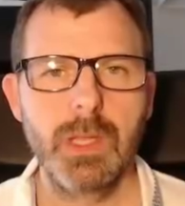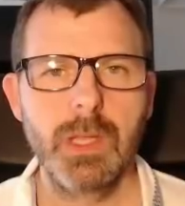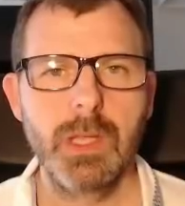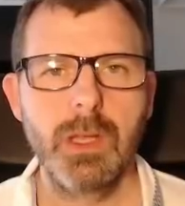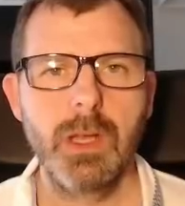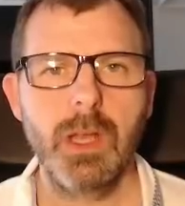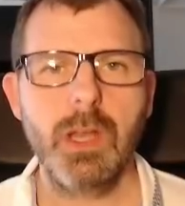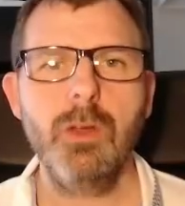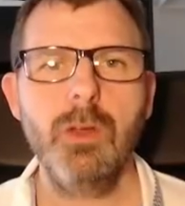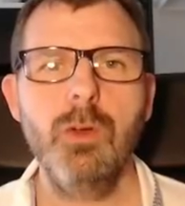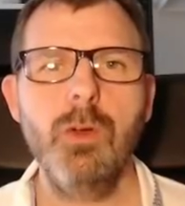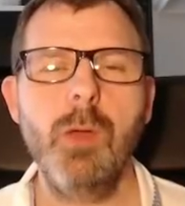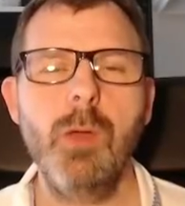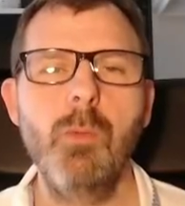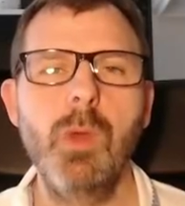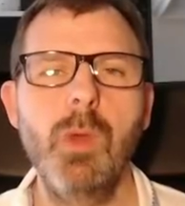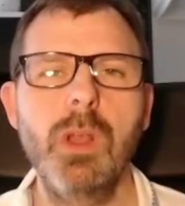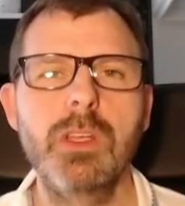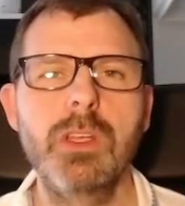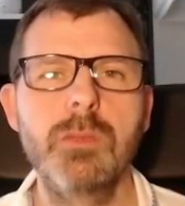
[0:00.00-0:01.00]
Hello and
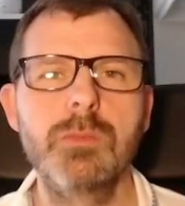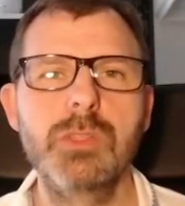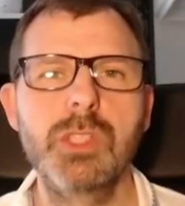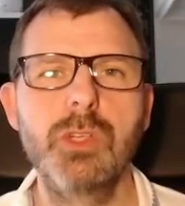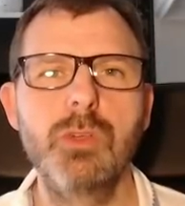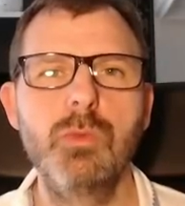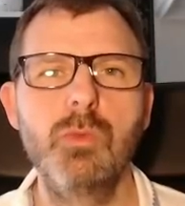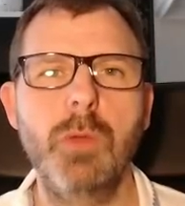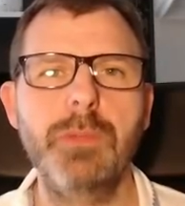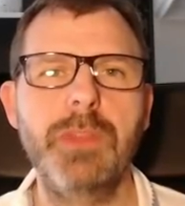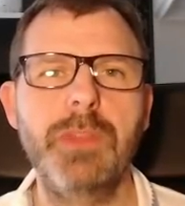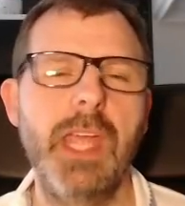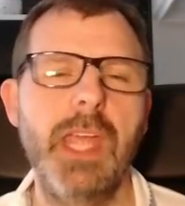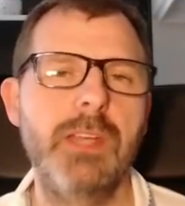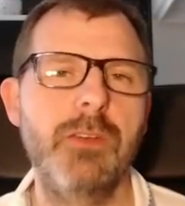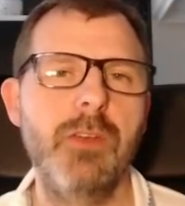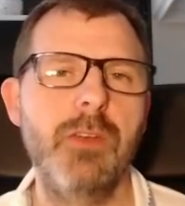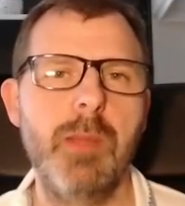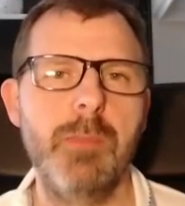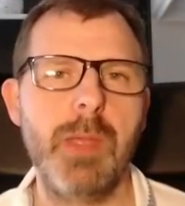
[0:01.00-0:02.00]
welcome to What the
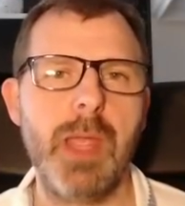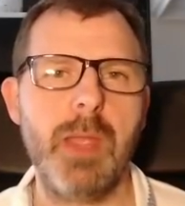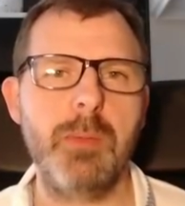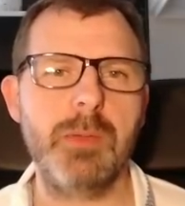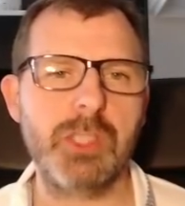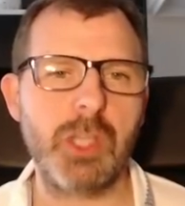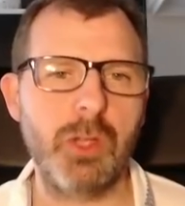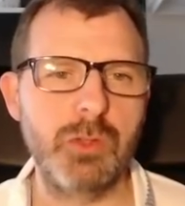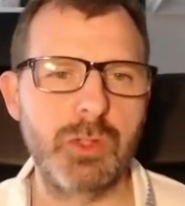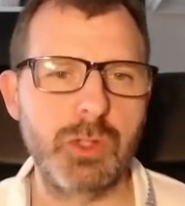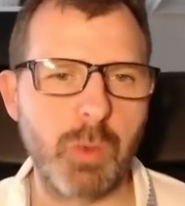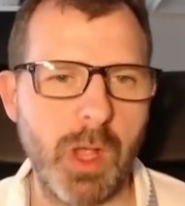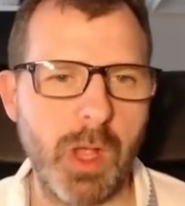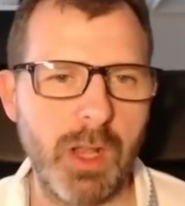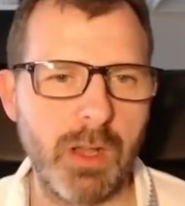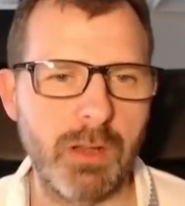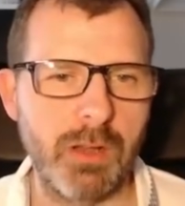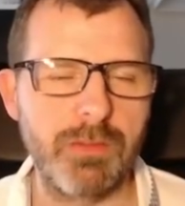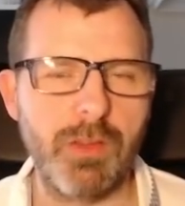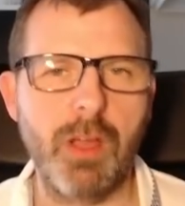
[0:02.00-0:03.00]
Headcrab episode
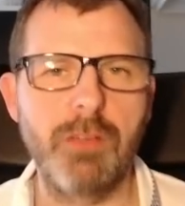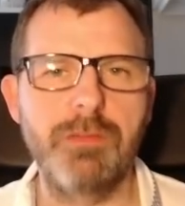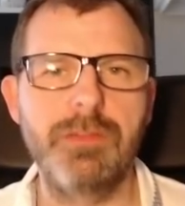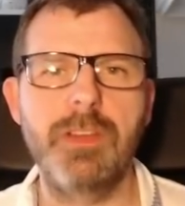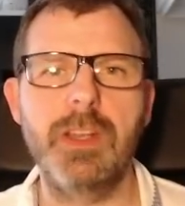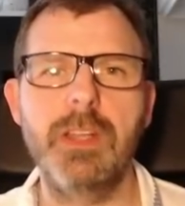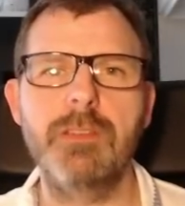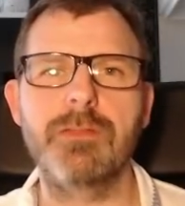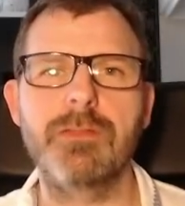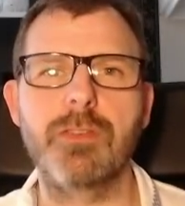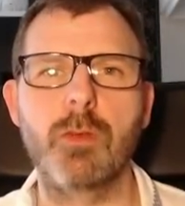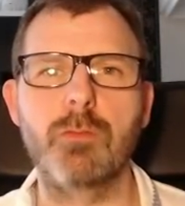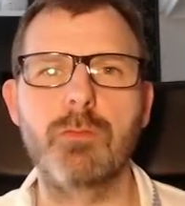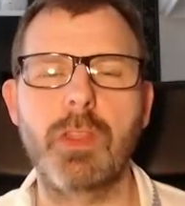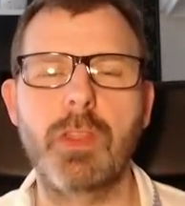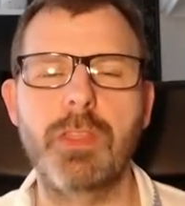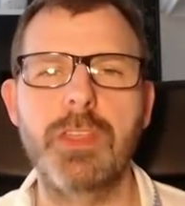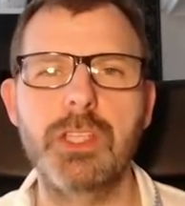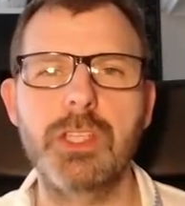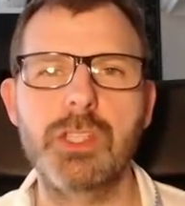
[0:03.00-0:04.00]
12. I'm Philip from
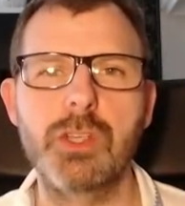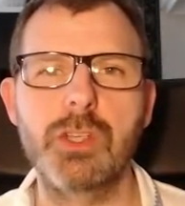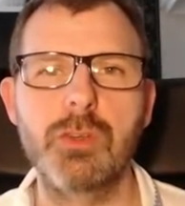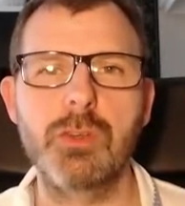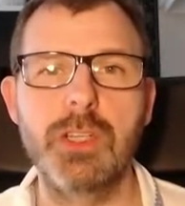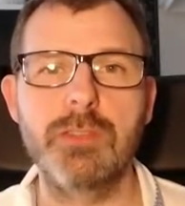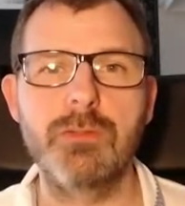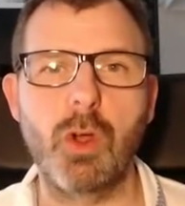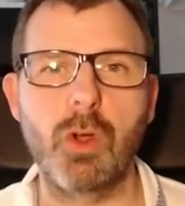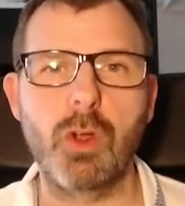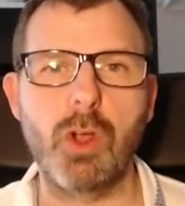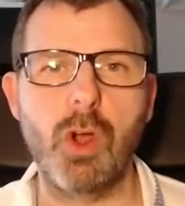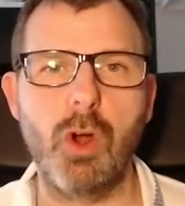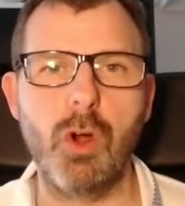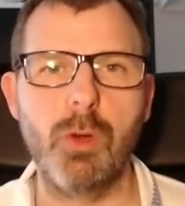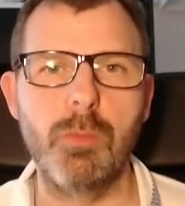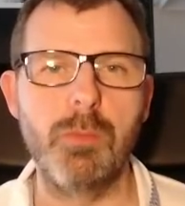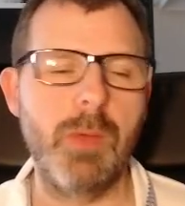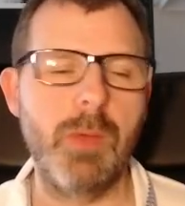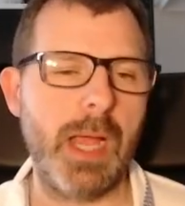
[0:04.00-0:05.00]

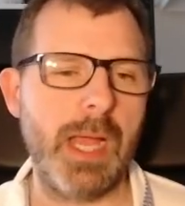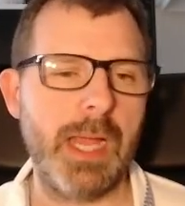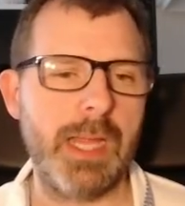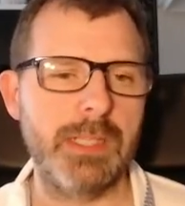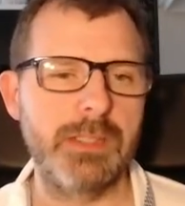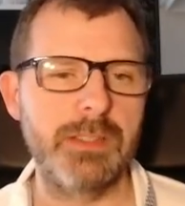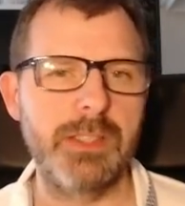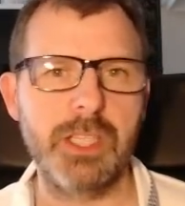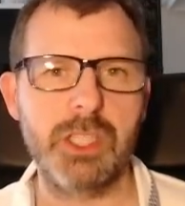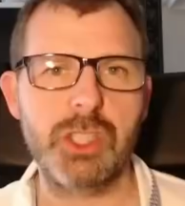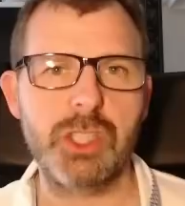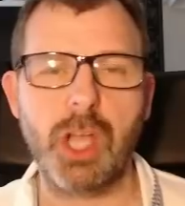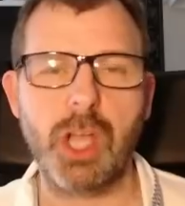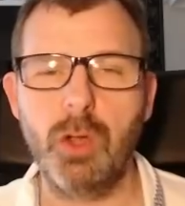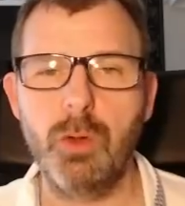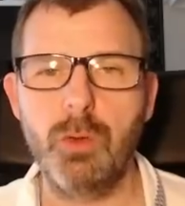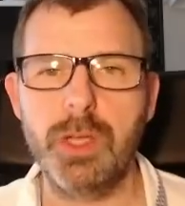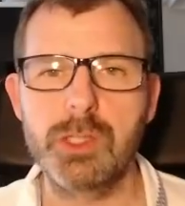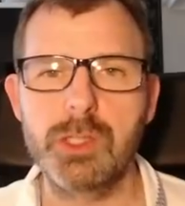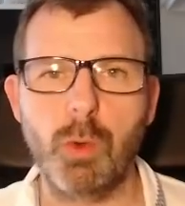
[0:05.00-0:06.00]
RunThinkShootLive.com, and this
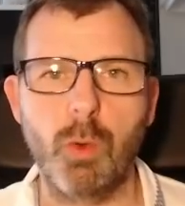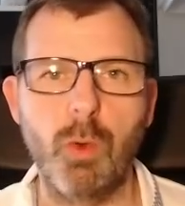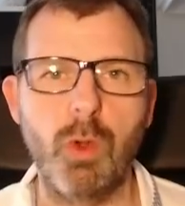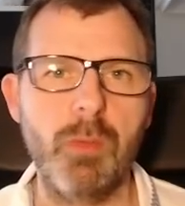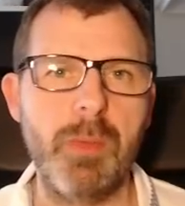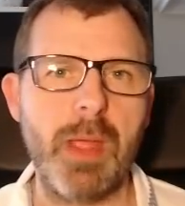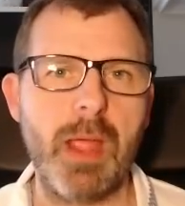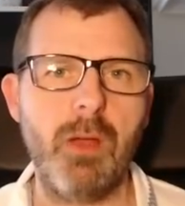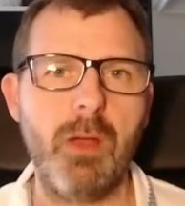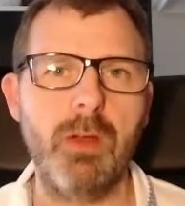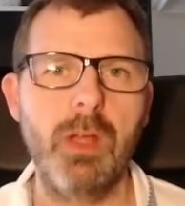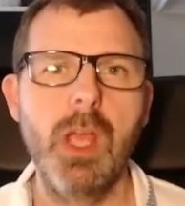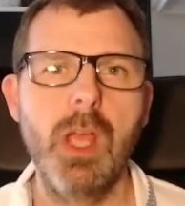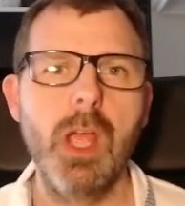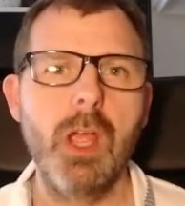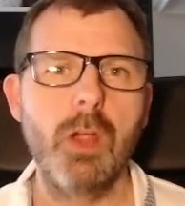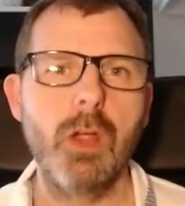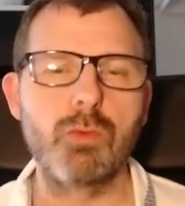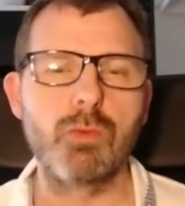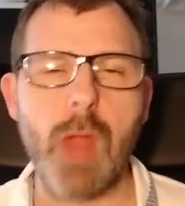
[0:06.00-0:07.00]
show is all about
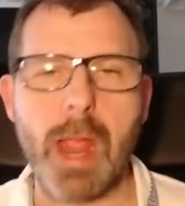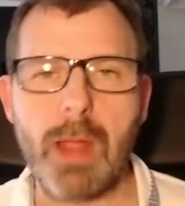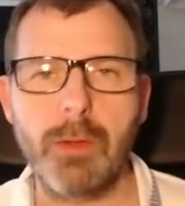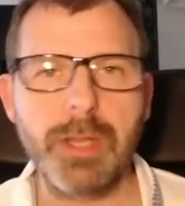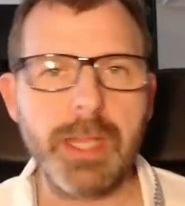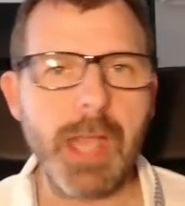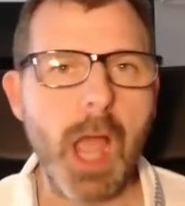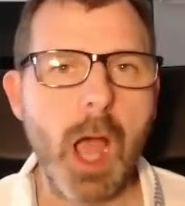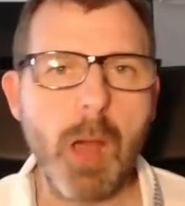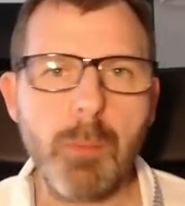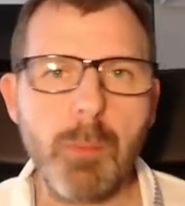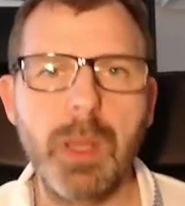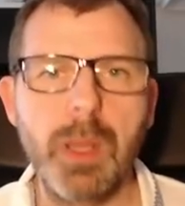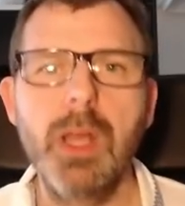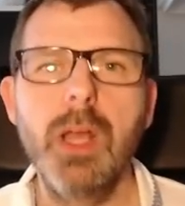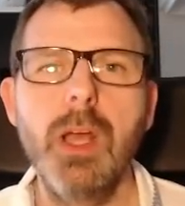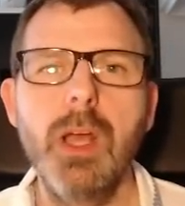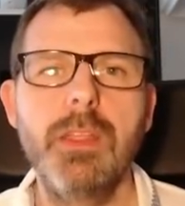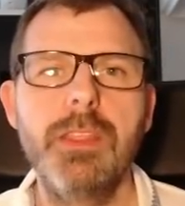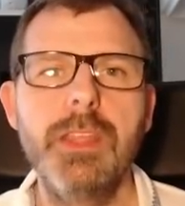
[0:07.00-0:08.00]
rounding up
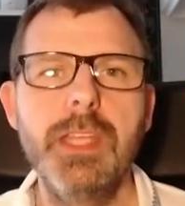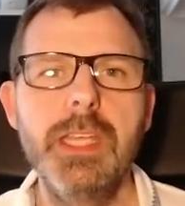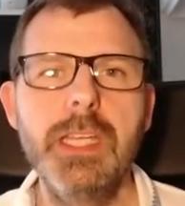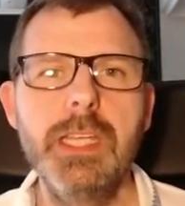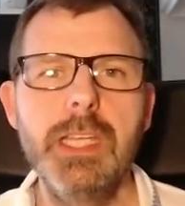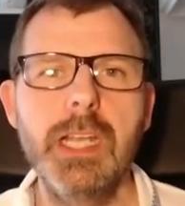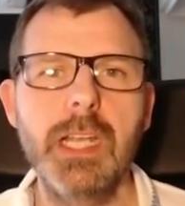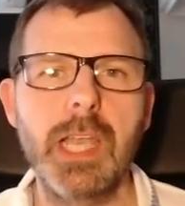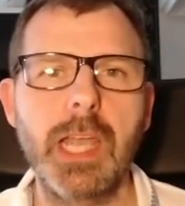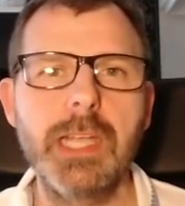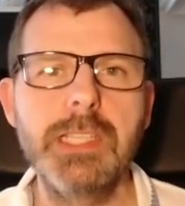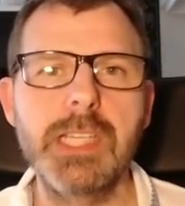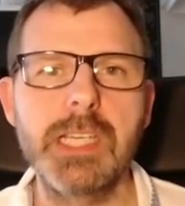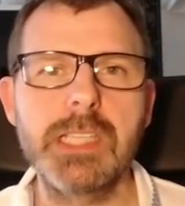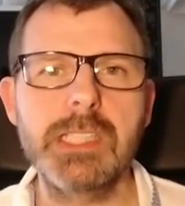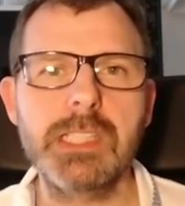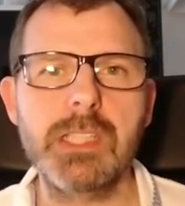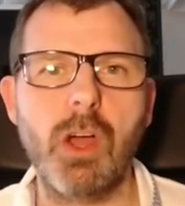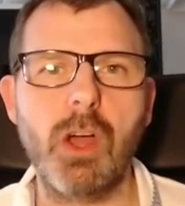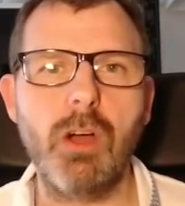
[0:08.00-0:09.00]
the
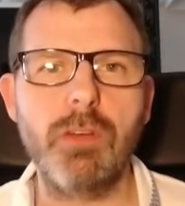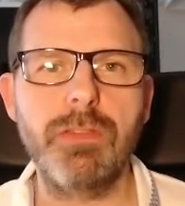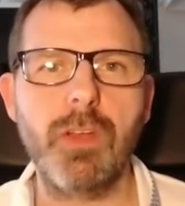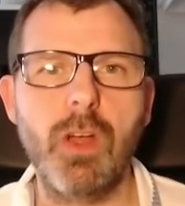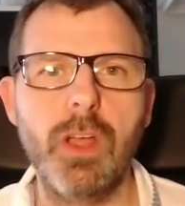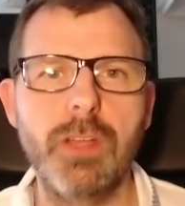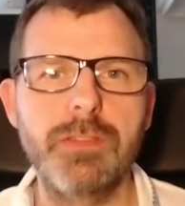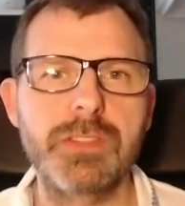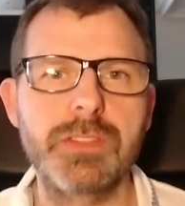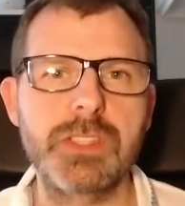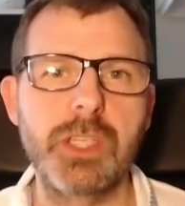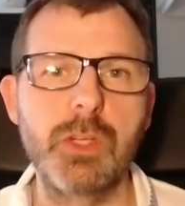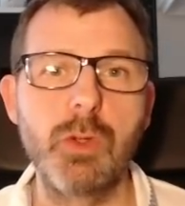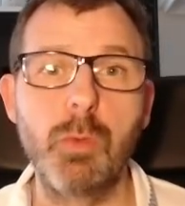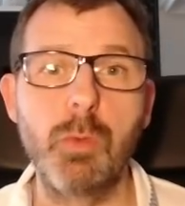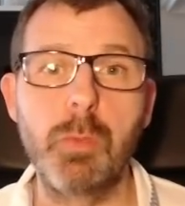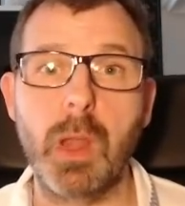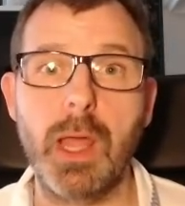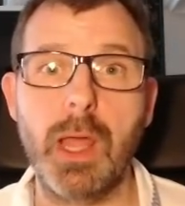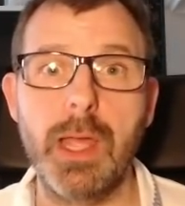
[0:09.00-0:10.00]
latest Half-Life single
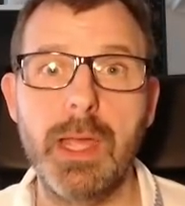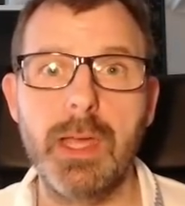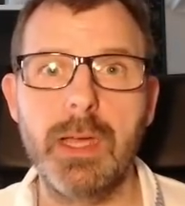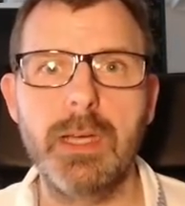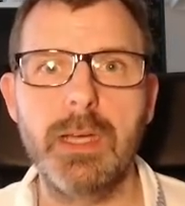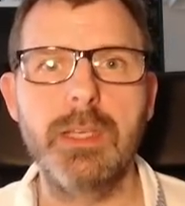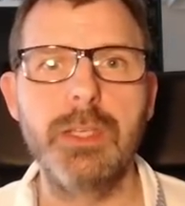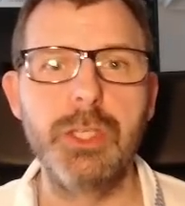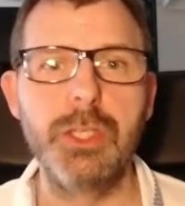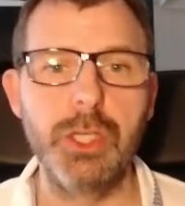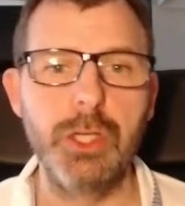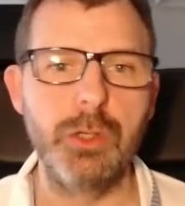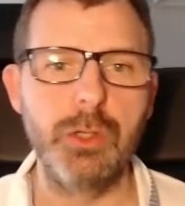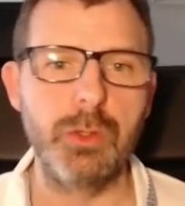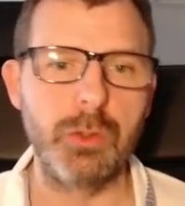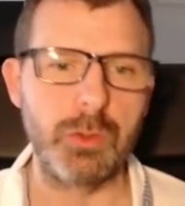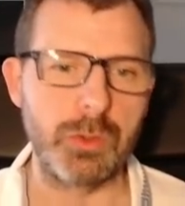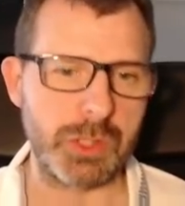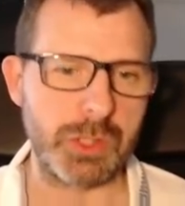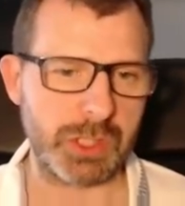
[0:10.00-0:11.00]
player
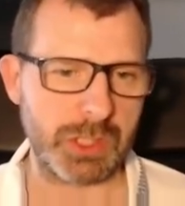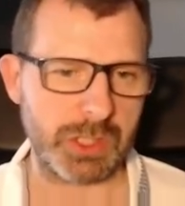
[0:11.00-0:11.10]
news.